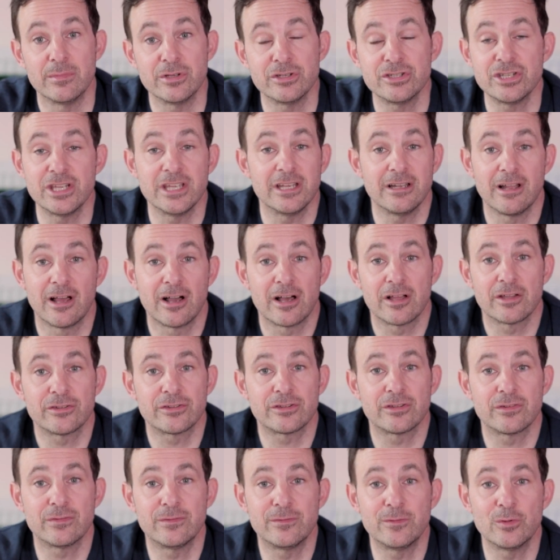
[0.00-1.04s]
she
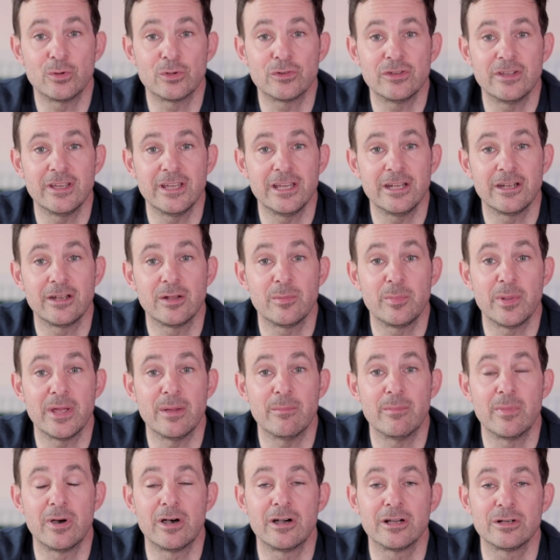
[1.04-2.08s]
lasts 14 and a
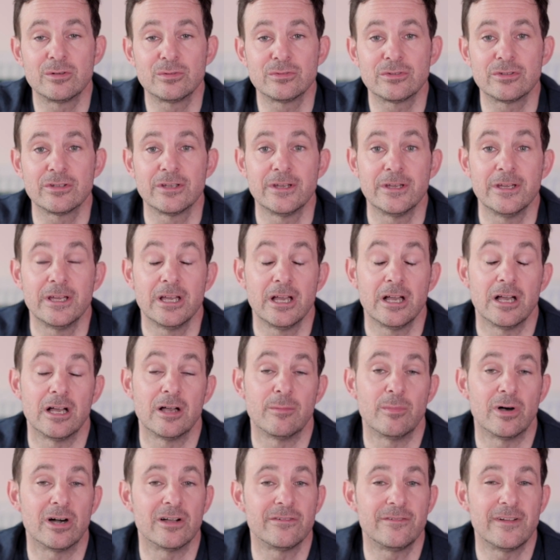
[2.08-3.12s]
bit miles.
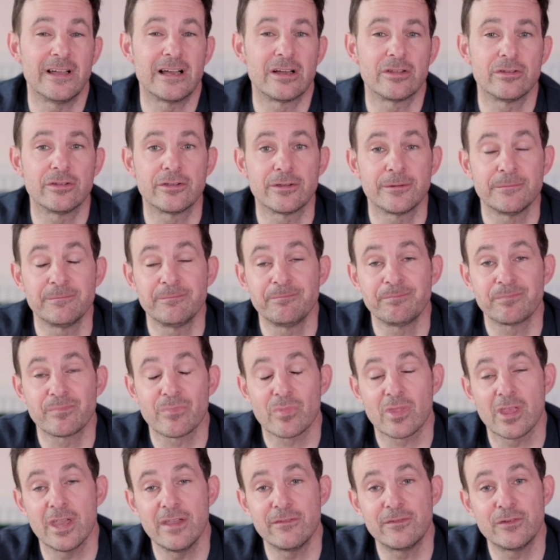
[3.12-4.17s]
I found
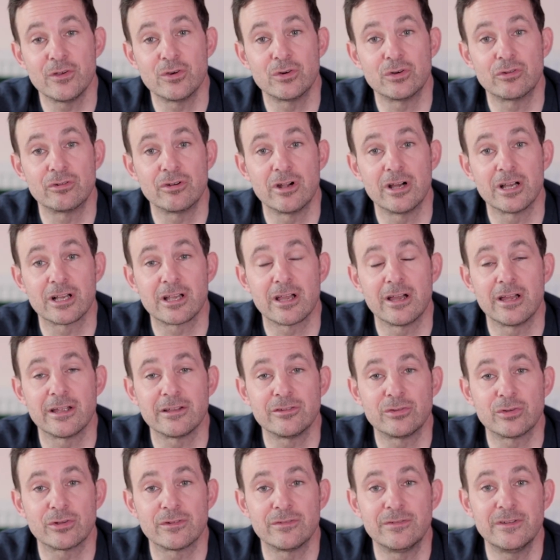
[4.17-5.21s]
if you're going
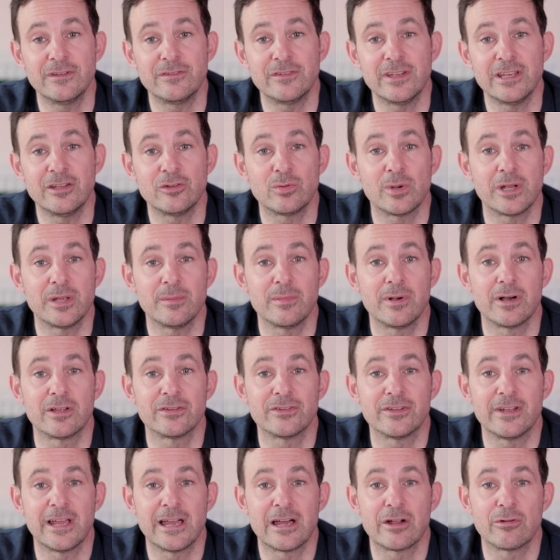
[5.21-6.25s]
sort of 15-20 miles
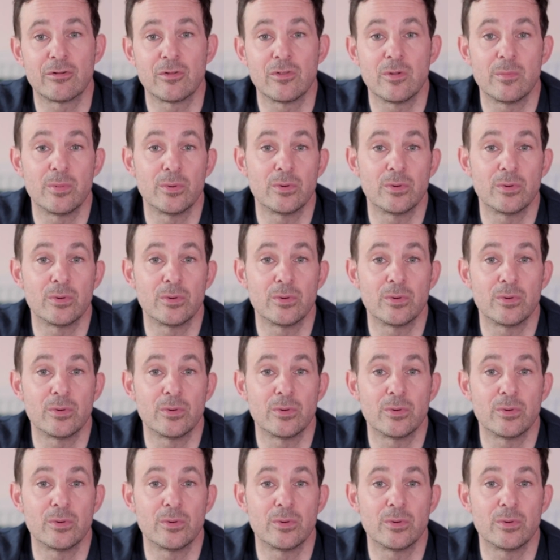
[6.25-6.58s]
an hour on the